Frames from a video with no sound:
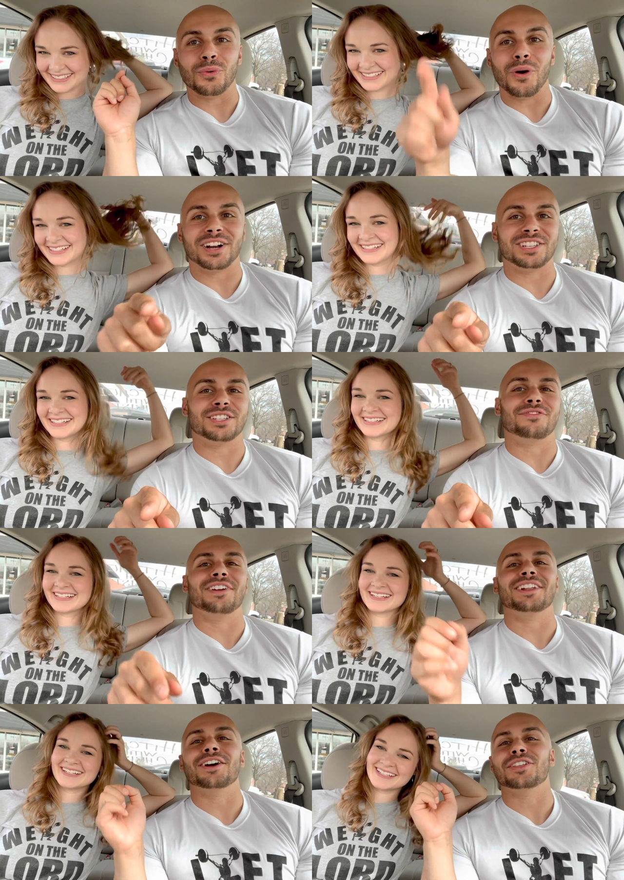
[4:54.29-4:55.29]
Speaker 1: watch this
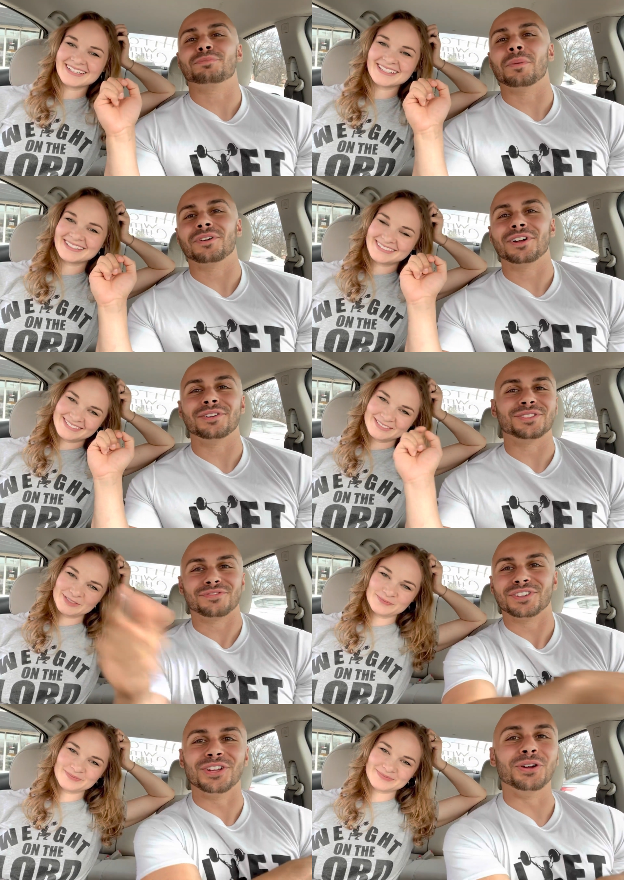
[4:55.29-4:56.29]
video this promo code is
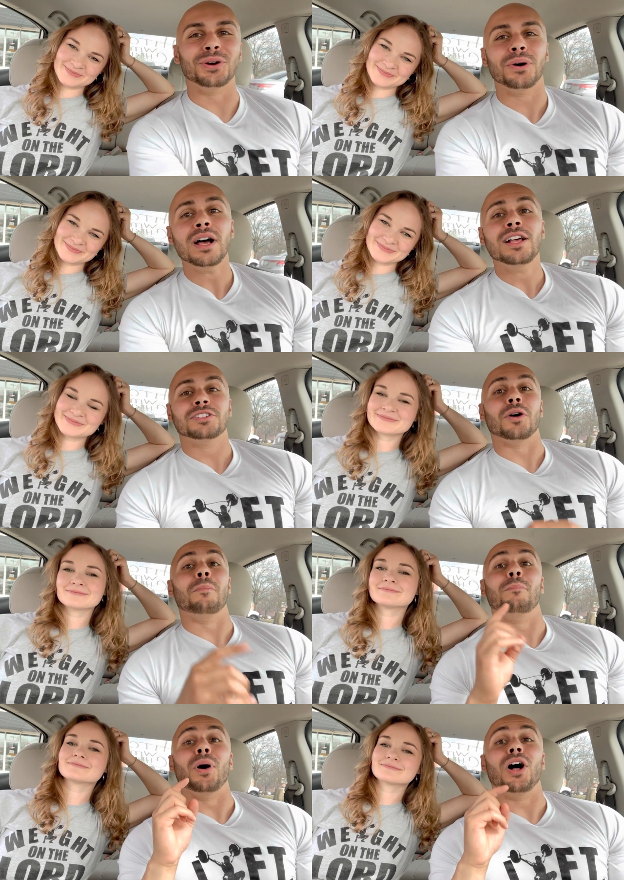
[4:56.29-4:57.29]
for you so
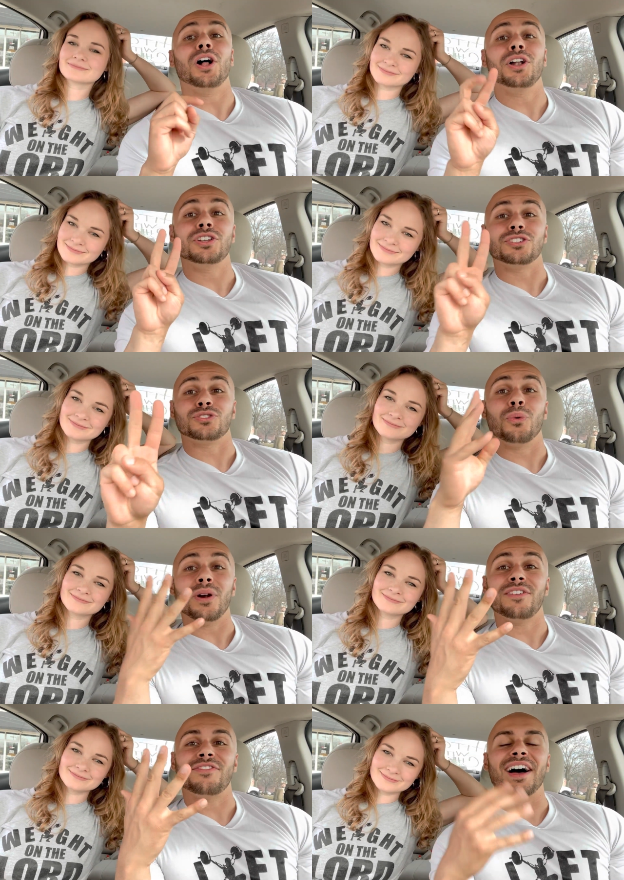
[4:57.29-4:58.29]
bald
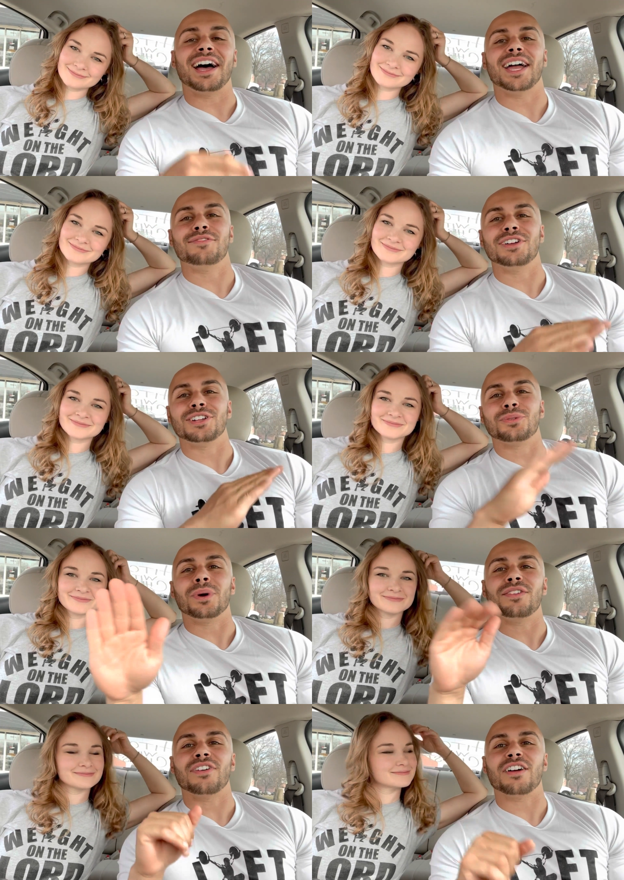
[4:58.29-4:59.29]
25 you get
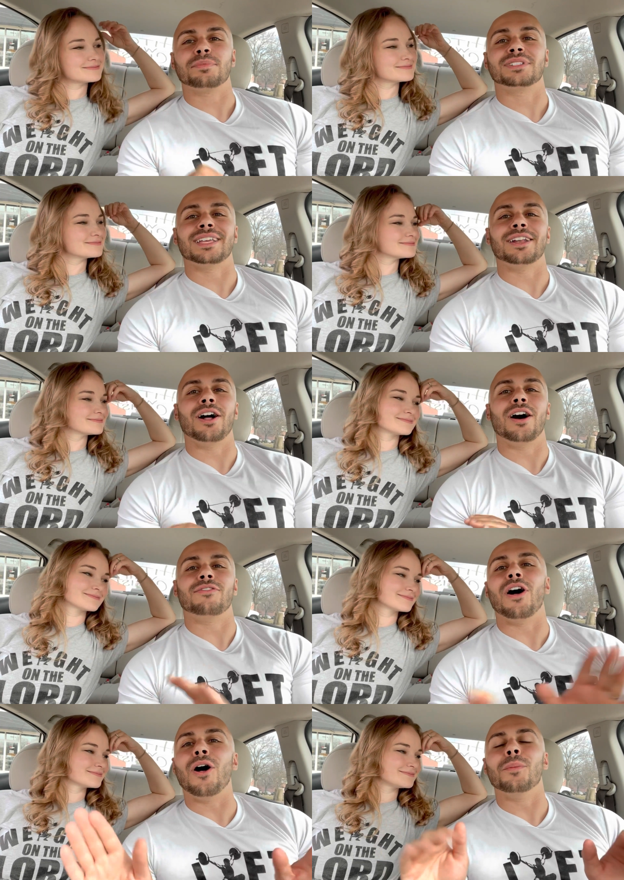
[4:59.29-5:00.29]
25 percent off
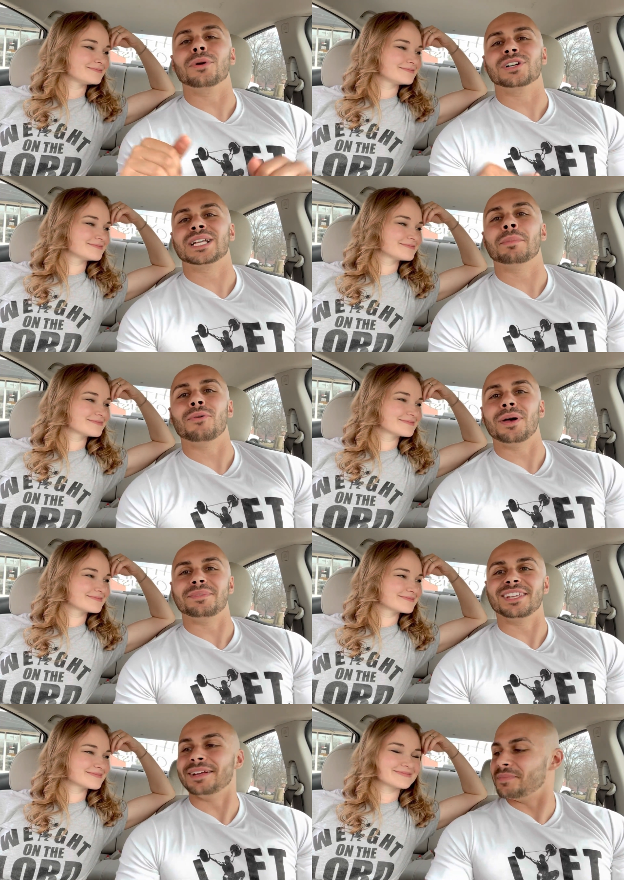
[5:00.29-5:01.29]
all merch on my
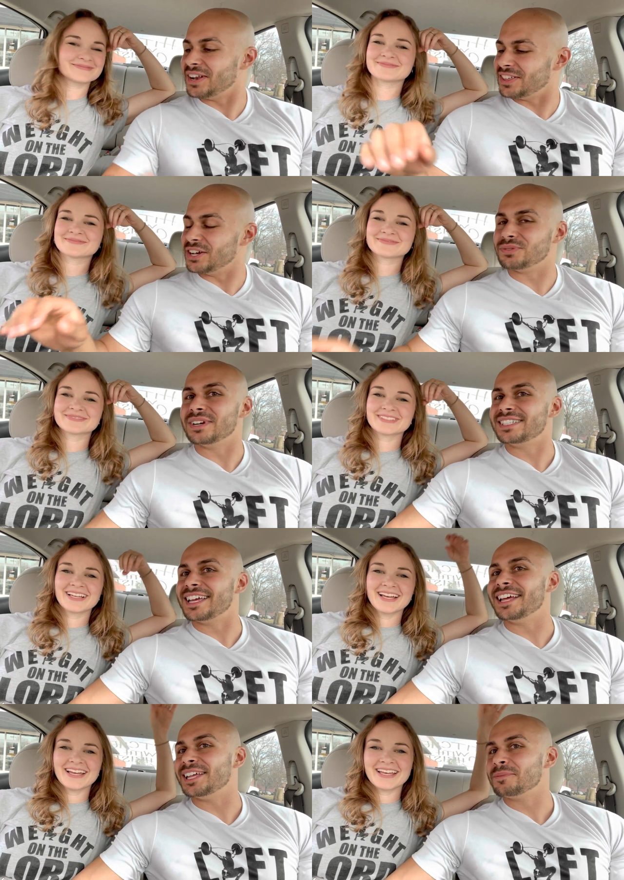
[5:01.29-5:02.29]
website anything else you want to say
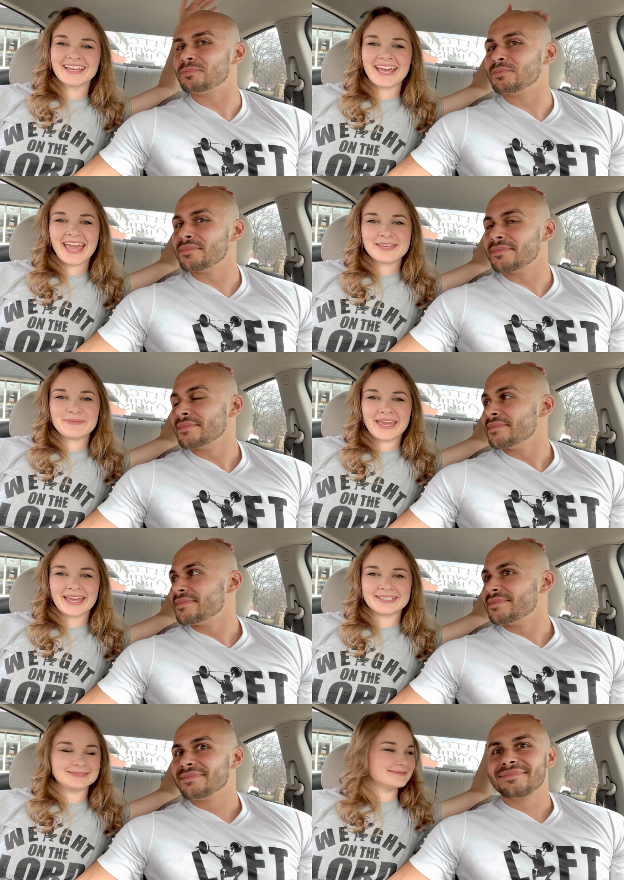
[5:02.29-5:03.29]
haley
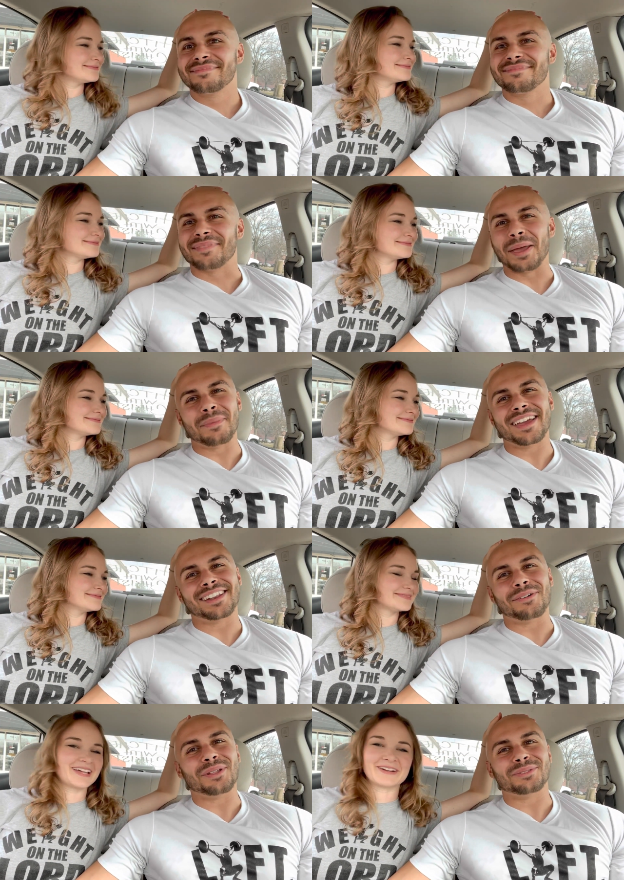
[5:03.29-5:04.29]
amen Amen. That I